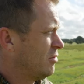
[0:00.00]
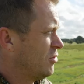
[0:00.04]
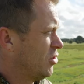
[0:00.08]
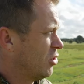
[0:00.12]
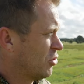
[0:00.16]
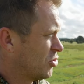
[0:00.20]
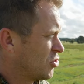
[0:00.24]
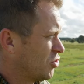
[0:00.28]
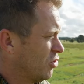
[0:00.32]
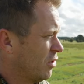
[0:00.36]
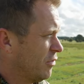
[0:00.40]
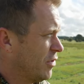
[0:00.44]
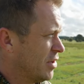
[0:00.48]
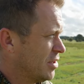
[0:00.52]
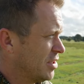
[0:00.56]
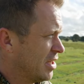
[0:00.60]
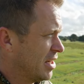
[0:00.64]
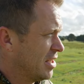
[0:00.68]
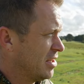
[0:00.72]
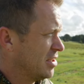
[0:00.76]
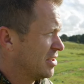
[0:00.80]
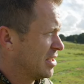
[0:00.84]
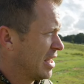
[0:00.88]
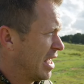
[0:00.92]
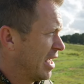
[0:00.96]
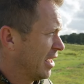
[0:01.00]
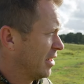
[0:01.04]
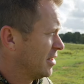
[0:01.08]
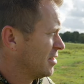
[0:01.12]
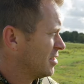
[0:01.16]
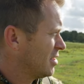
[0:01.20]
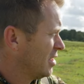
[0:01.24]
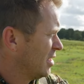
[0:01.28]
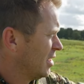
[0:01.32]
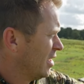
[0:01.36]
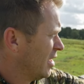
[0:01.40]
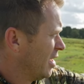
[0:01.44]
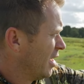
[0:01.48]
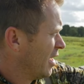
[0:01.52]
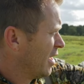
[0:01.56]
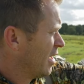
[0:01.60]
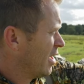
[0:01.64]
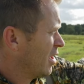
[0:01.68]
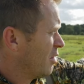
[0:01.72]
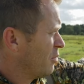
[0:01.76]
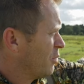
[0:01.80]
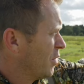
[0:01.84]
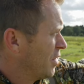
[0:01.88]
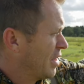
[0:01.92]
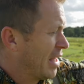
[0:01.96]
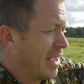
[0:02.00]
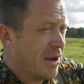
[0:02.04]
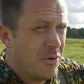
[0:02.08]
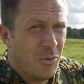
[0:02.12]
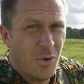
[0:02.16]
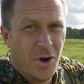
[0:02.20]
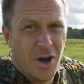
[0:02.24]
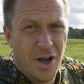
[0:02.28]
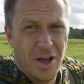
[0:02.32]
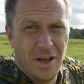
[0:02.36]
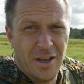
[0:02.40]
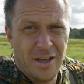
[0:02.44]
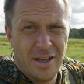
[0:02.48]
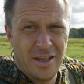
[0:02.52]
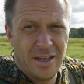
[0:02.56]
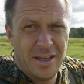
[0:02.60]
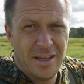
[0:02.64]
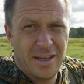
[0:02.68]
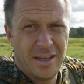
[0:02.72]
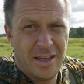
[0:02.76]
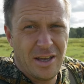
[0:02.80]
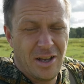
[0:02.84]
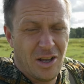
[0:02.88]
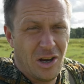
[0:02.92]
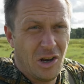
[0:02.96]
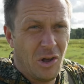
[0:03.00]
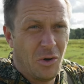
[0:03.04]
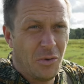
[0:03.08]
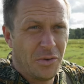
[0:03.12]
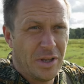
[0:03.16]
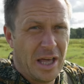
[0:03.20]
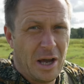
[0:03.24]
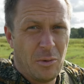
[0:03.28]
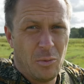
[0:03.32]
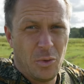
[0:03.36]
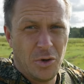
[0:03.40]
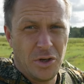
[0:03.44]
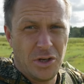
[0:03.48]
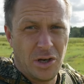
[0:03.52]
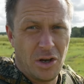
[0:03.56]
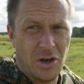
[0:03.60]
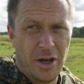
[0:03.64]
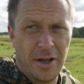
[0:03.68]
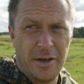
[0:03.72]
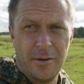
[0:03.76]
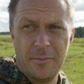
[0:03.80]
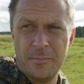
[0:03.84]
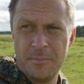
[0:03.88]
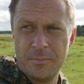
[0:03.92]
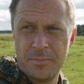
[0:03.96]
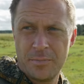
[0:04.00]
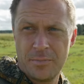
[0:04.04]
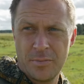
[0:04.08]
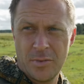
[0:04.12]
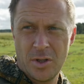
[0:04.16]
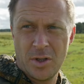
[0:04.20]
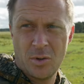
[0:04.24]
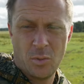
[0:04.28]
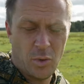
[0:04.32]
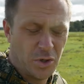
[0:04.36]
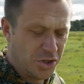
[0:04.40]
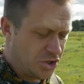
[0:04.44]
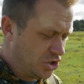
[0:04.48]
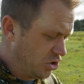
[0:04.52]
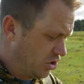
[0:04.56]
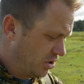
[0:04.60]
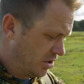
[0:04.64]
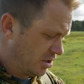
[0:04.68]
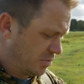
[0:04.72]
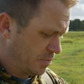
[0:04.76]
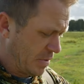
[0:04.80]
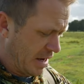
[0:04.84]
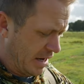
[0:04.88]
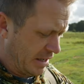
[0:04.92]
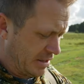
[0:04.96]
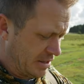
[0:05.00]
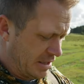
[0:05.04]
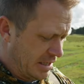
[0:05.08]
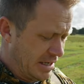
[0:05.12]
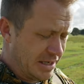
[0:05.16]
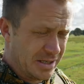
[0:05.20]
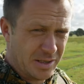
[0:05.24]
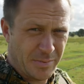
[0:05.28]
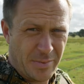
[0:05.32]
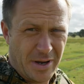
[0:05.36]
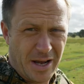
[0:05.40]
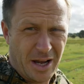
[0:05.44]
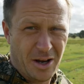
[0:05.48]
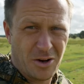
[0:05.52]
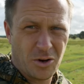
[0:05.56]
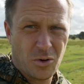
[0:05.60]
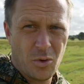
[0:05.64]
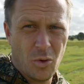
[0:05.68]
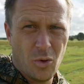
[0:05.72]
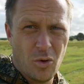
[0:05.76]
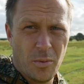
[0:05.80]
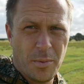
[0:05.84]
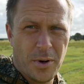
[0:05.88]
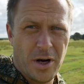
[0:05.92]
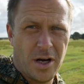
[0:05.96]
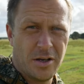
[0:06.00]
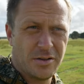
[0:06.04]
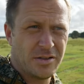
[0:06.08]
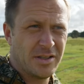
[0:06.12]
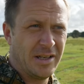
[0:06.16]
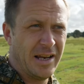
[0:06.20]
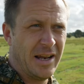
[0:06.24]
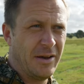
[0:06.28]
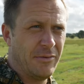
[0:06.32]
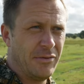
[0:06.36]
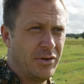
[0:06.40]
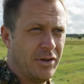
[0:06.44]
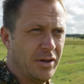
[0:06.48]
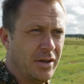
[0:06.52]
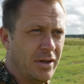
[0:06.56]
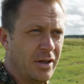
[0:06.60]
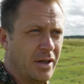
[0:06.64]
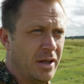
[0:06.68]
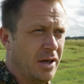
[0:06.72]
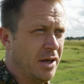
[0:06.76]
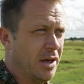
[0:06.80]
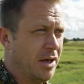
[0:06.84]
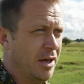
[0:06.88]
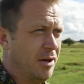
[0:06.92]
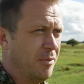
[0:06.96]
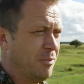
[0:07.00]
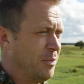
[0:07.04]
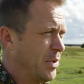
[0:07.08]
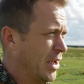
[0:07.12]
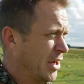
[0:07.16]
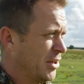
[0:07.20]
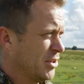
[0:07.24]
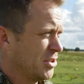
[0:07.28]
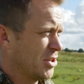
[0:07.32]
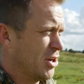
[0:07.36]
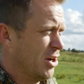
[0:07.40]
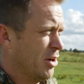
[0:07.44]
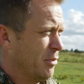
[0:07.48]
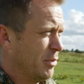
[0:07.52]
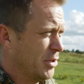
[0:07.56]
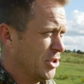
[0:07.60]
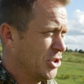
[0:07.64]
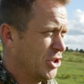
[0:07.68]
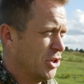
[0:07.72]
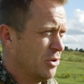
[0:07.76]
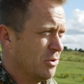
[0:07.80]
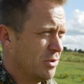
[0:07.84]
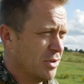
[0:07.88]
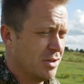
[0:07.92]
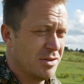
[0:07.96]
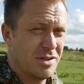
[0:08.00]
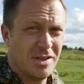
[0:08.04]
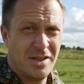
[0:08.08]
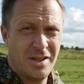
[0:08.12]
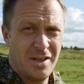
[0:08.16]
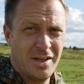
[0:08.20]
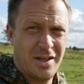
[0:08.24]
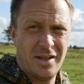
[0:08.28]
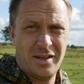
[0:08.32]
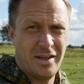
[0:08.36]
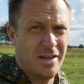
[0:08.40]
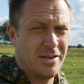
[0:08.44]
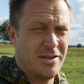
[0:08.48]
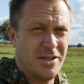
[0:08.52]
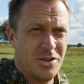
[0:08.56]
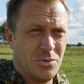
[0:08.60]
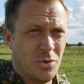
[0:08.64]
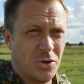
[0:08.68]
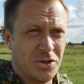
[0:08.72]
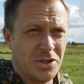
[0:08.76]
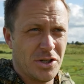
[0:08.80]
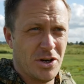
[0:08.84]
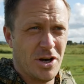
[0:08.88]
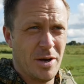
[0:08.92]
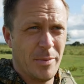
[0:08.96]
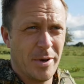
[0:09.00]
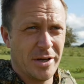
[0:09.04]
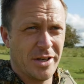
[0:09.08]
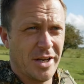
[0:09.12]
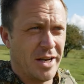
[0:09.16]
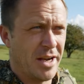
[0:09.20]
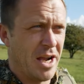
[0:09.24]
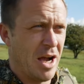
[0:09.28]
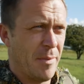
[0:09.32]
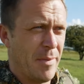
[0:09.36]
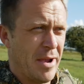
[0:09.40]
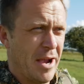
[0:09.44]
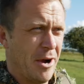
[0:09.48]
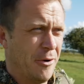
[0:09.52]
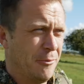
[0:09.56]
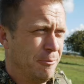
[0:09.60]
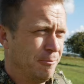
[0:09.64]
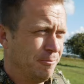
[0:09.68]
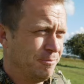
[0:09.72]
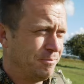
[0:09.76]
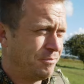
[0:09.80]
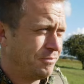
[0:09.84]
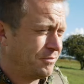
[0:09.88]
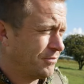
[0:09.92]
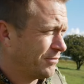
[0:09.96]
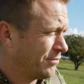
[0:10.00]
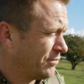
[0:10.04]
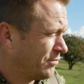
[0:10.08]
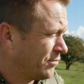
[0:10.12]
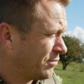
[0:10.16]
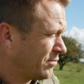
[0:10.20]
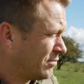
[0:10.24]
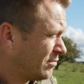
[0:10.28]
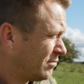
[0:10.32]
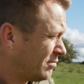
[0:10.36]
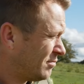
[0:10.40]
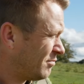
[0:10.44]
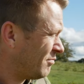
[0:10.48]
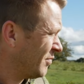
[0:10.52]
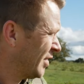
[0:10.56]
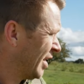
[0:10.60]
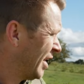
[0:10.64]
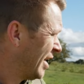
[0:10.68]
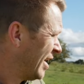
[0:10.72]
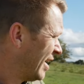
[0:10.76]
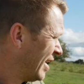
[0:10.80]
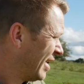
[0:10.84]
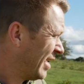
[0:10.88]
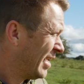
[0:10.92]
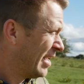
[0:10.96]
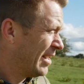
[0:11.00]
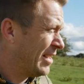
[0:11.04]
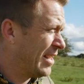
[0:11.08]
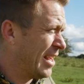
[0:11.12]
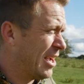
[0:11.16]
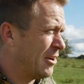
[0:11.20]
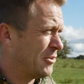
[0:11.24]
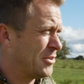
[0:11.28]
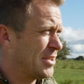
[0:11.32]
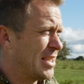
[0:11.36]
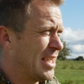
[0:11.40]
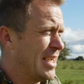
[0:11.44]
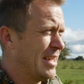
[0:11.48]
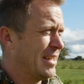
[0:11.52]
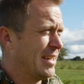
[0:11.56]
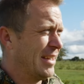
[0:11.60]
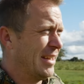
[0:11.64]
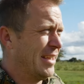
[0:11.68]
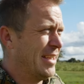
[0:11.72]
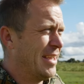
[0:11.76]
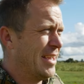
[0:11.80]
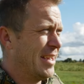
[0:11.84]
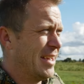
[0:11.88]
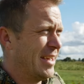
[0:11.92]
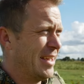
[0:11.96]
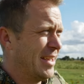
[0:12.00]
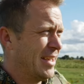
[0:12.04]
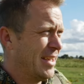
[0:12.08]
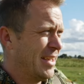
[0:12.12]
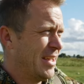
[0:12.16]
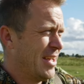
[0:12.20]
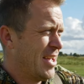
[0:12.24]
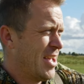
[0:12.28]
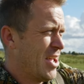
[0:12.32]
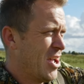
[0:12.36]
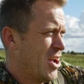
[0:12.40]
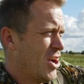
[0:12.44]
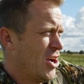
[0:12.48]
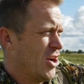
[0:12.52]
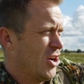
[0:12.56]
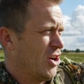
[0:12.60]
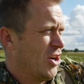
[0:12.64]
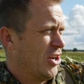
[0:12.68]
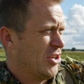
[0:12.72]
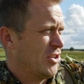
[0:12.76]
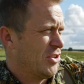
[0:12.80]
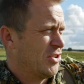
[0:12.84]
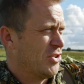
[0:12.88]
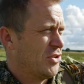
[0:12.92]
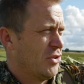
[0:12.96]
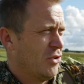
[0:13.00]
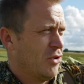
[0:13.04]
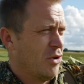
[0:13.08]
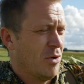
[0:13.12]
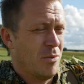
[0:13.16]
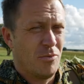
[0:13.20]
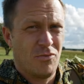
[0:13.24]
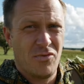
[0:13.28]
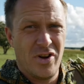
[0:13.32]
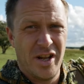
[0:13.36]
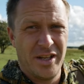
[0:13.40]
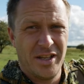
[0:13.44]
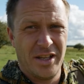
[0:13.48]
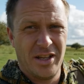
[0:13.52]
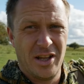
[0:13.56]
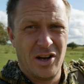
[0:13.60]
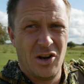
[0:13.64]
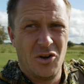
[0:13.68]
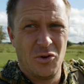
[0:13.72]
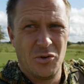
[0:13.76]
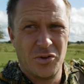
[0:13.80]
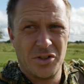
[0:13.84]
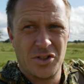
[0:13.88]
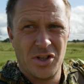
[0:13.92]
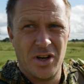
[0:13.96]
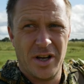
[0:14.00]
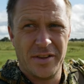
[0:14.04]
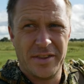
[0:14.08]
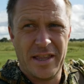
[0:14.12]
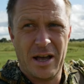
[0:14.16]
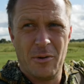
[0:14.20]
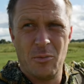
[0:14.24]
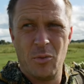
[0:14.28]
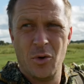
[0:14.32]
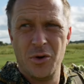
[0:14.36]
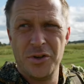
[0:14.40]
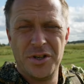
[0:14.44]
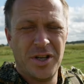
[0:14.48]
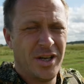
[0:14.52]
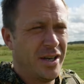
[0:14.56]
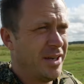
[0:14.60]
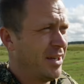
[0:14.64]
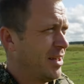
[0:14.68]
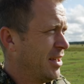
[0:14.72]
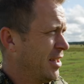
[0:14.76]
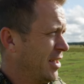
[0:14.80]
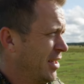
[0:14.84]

Not sure if there's any stags, but they were along that wood line, which you'd expect. It is about 11:15. Beggars can't be choosers. This is what time I could come out. Now, sadly, I just saw them running alongside that wood.